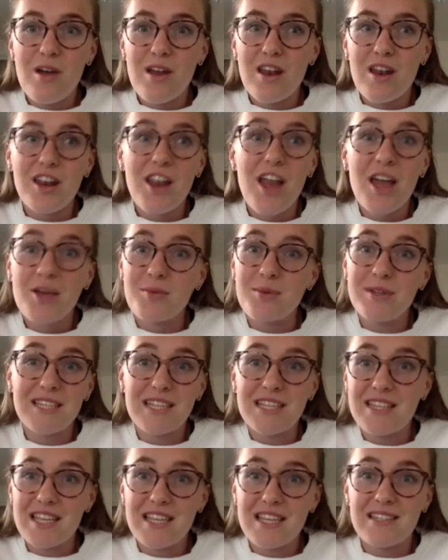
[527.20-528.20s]
like we
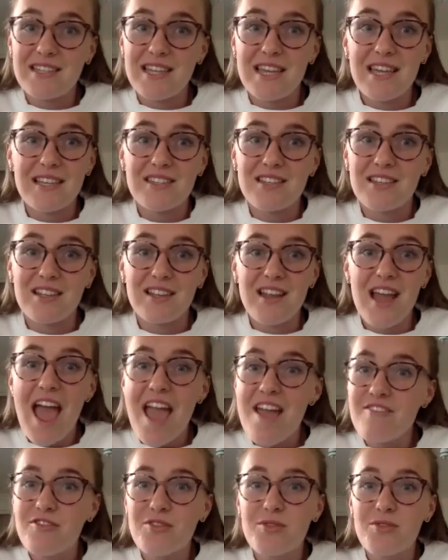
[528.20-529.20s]
did this season,
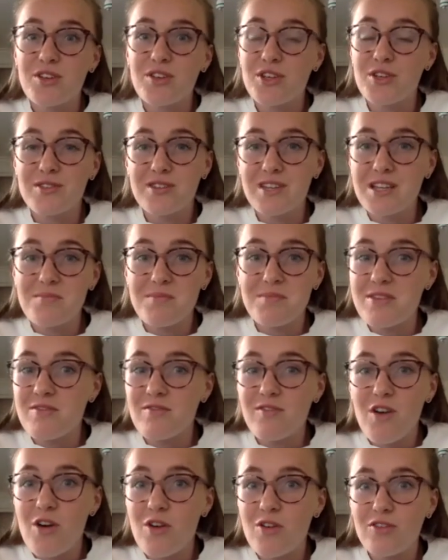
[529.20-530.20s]
everyone who's going to be
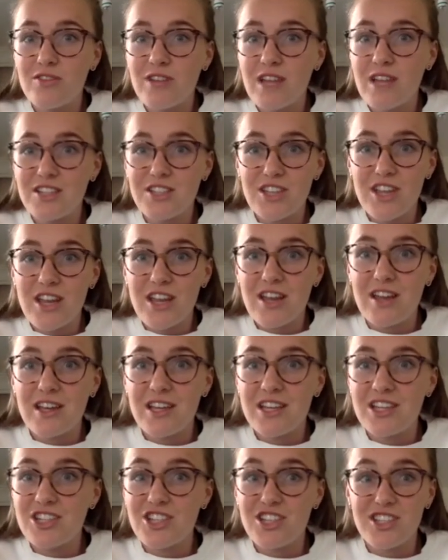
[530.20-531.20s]
involved next year
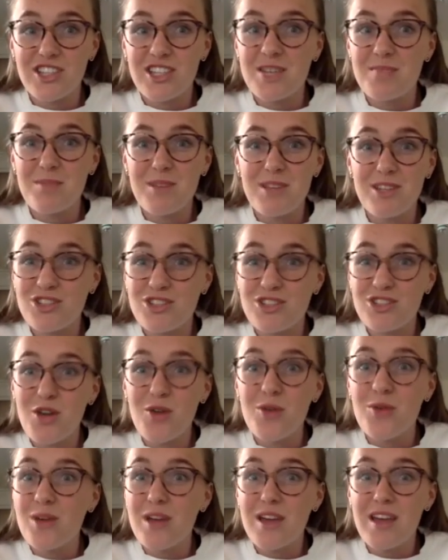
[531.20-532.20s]
is just going to be
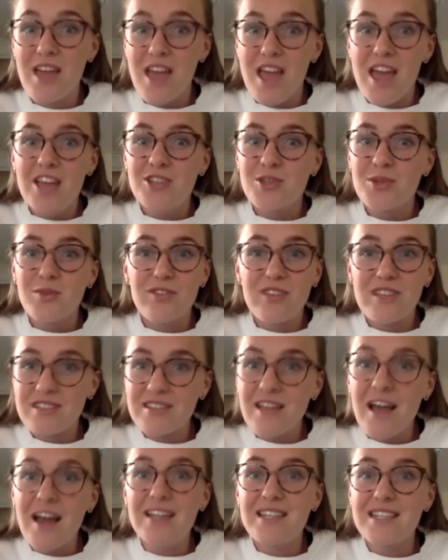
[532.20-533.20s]
so sort of
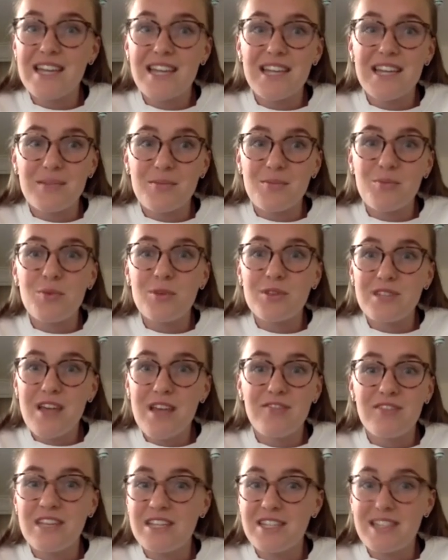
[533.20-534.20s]
excited, and we'll
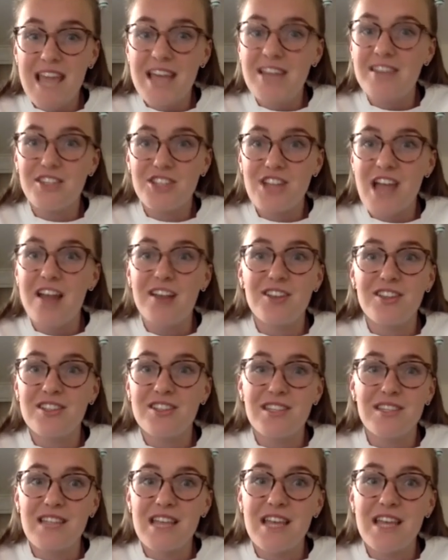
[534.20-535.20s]
definitely take the challenges
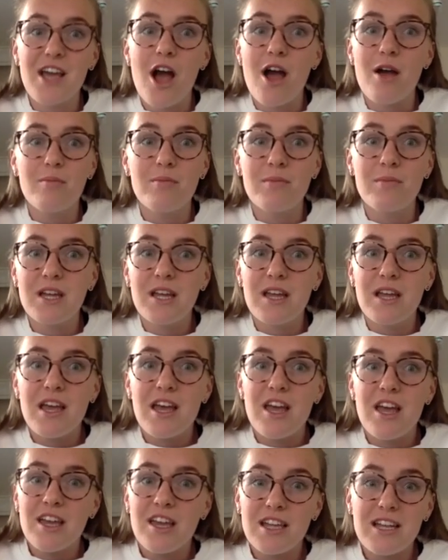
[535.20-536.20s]
as they come.
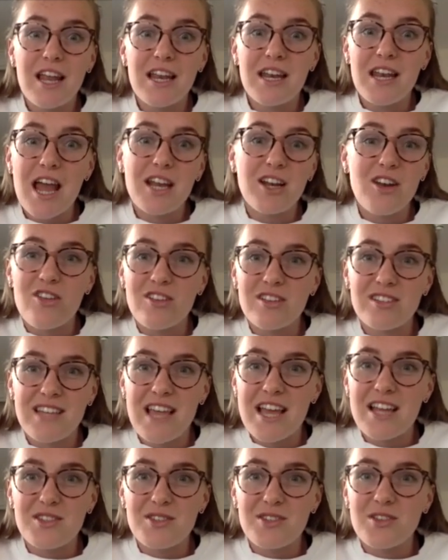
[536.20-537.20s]
And like Lauren
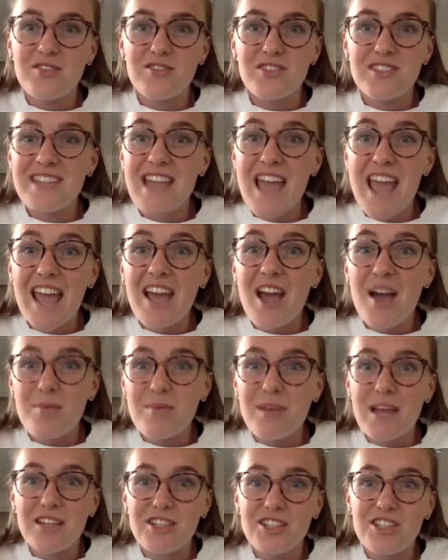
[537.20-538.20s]
said, sort of staying up
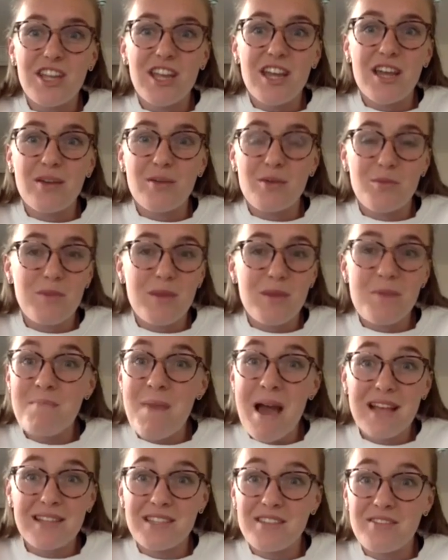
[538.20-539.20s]
next year would be a
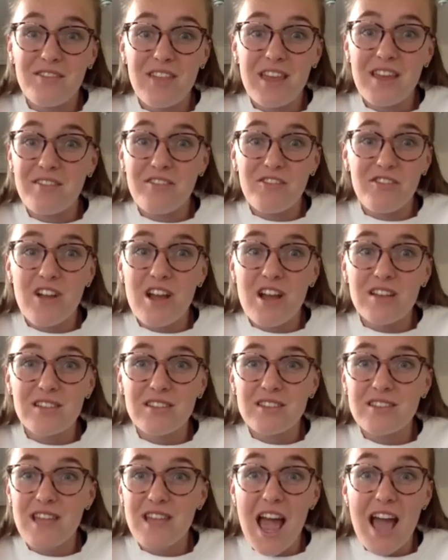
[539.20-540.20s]
massive thing for
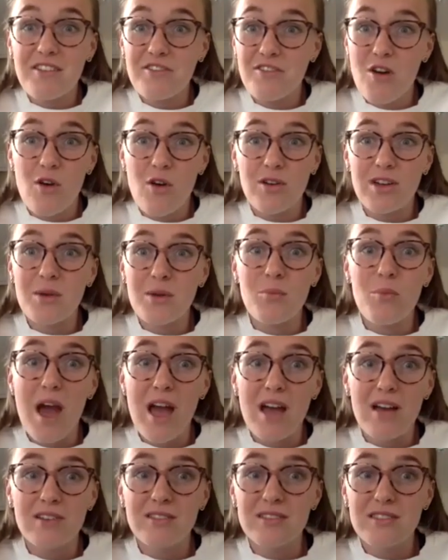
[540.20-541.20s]
us and for hockey in
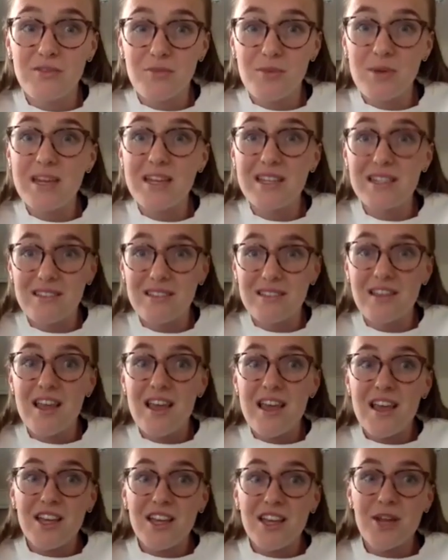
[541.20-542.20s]
Wales if we can,
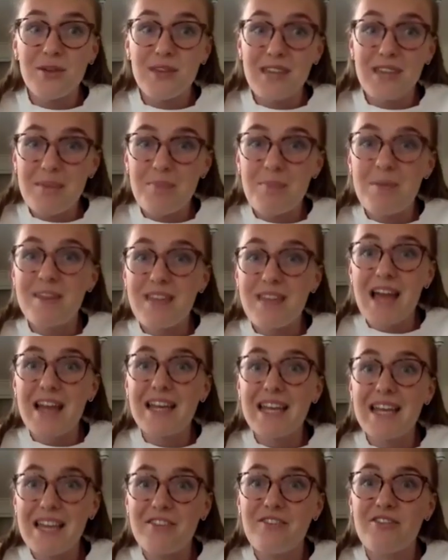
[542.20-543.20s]
you know, keeping
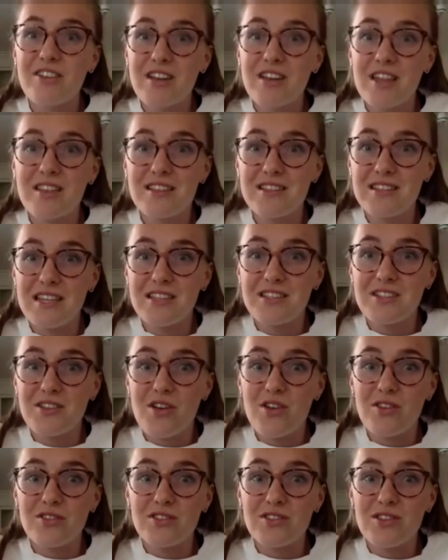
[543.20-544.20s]
lead for another season
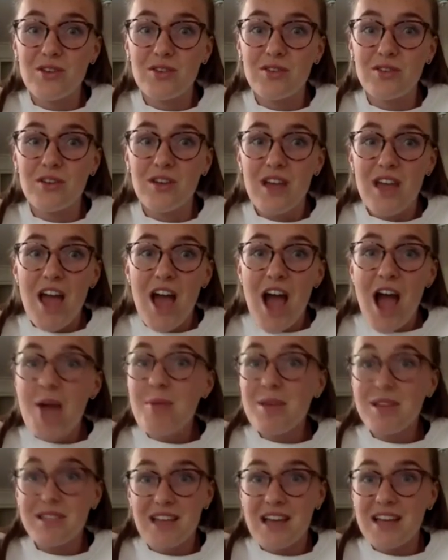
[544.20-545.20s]
on. So I'm
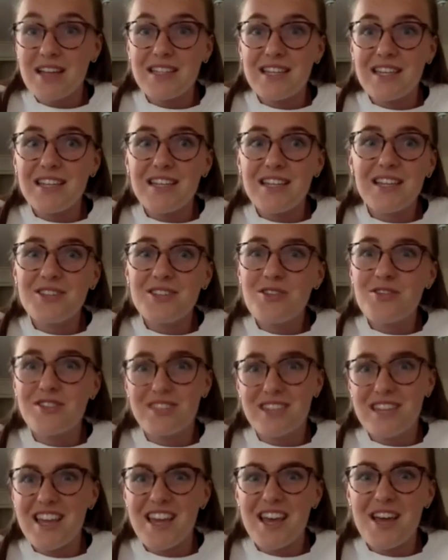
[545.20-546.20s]
excited. It'll
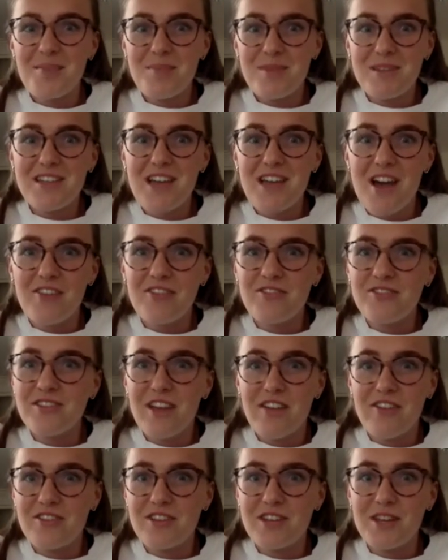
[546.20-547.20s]
be tough,
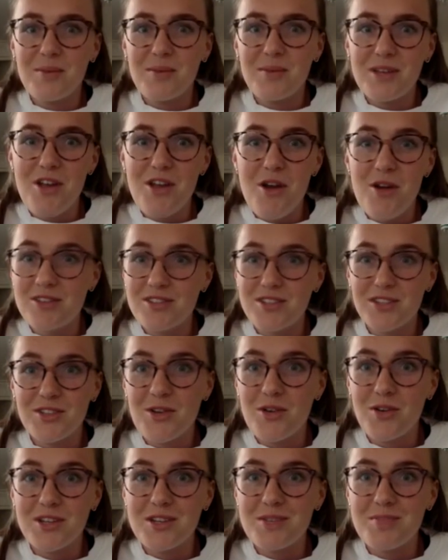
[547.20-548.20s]
definitely. We know it's
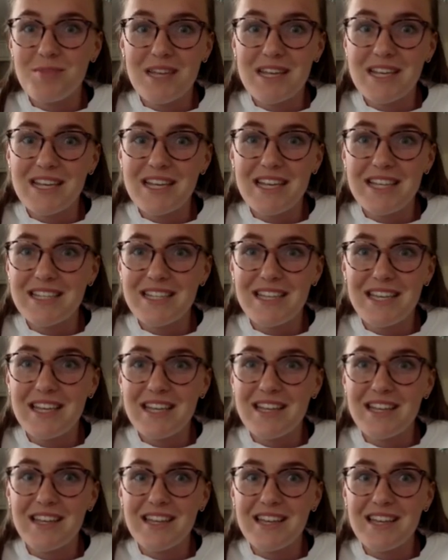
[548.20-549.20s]
not going to be an easy
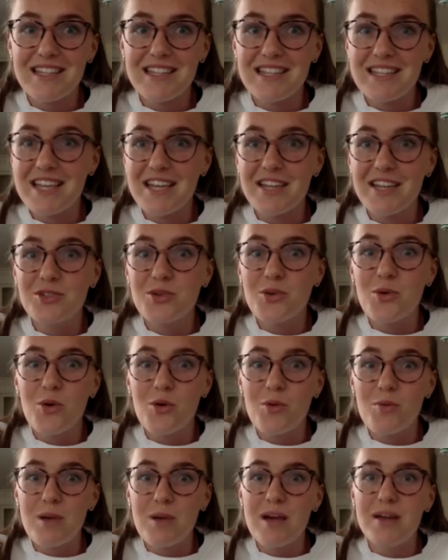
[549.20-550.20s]
thing at
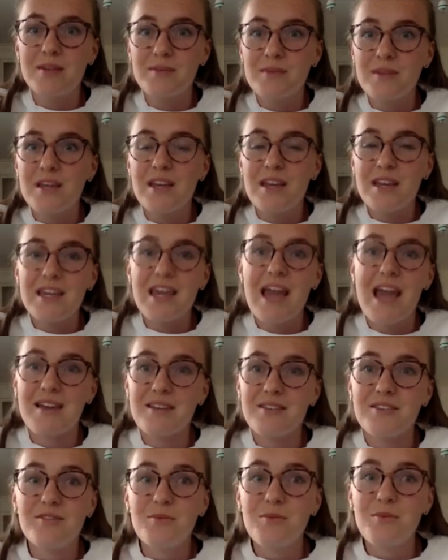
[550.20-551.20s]
all. But yeah,
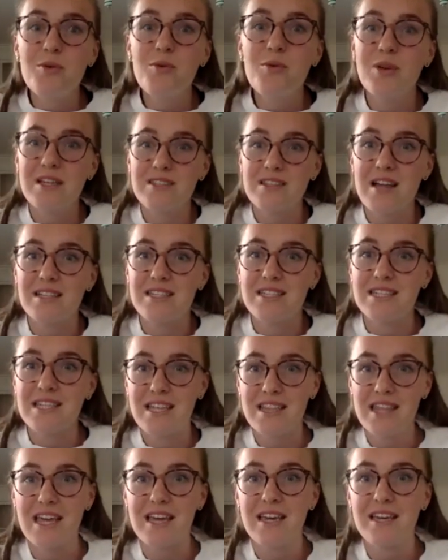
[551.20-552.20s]
we're all excited, I
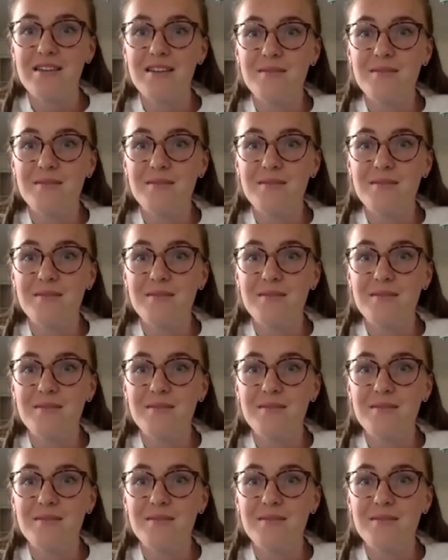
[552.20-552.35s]
think.